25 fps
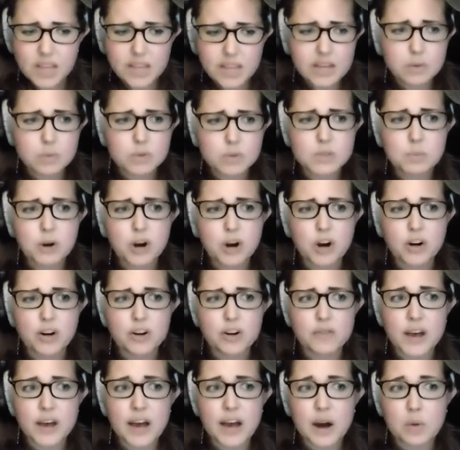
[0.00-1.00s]
It was part
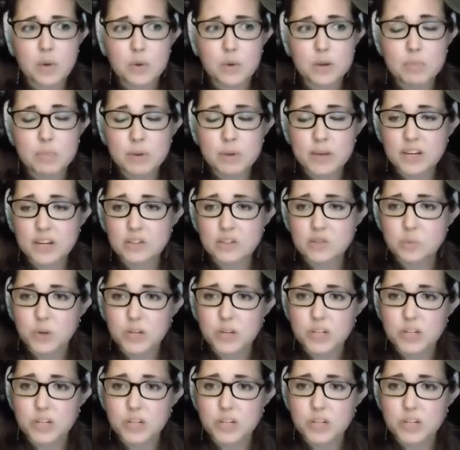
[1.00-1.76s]
of how we picked which